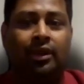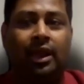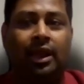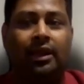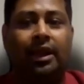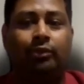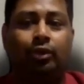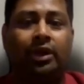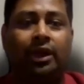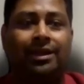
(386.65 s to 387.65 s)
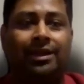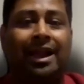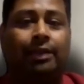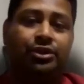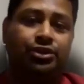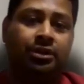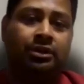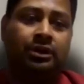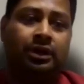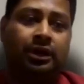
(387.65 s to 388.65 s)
and help you get the admission,